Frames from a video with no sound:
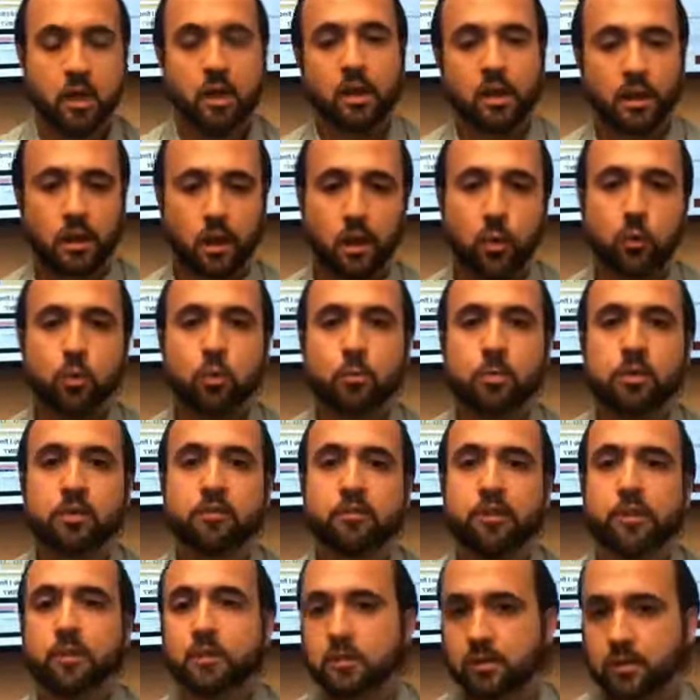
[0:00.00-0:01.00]
Now, I will be
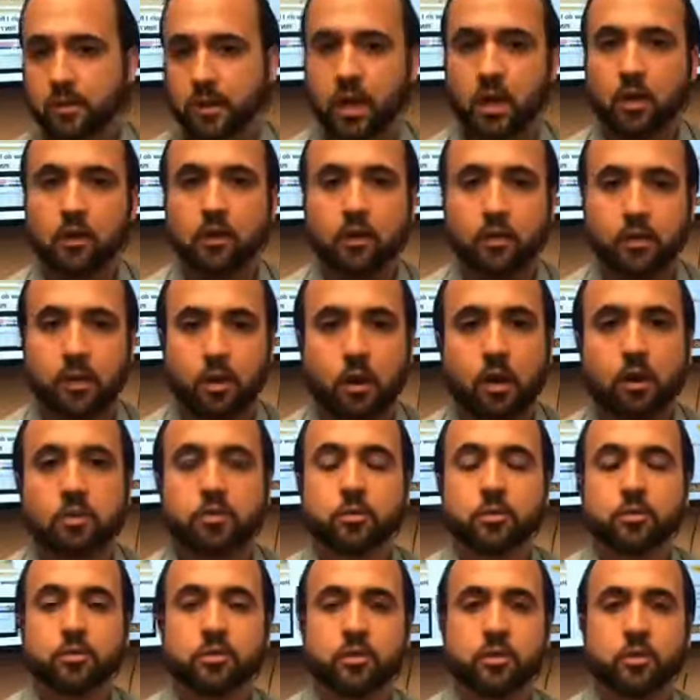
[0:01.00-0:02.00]
fair to the county. There are
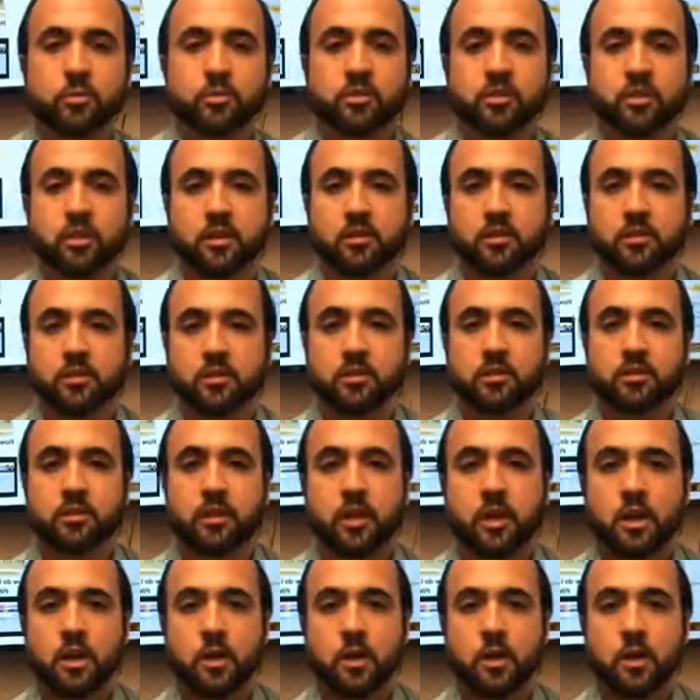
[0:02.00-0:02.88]
some circumstances